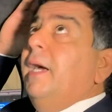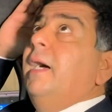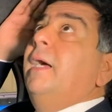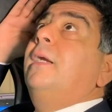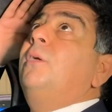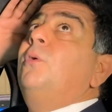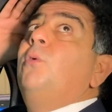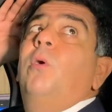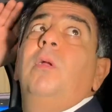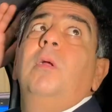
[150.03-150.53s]

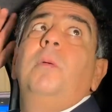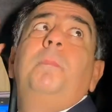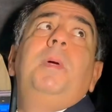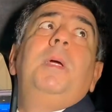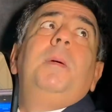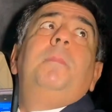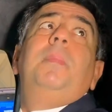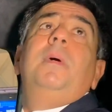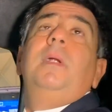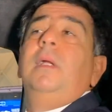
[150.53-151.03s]
and taller
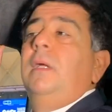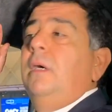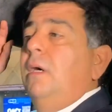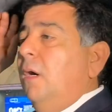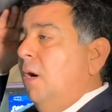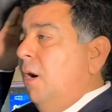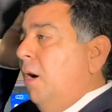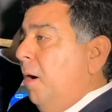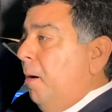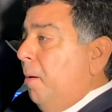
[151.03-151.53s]
people
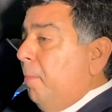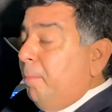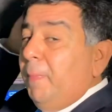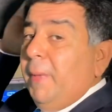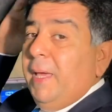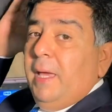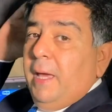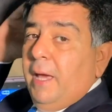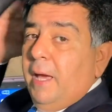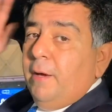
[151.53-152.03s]

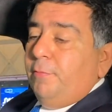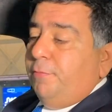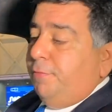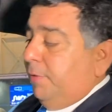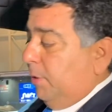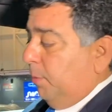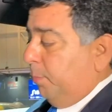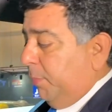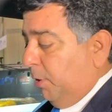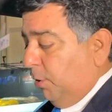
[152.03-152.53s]
may have
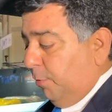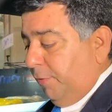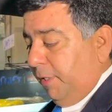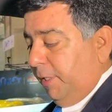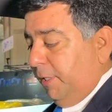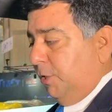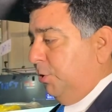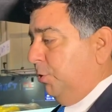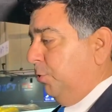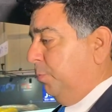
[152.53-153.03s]
a bit of an
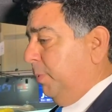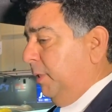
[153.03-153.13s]
issue.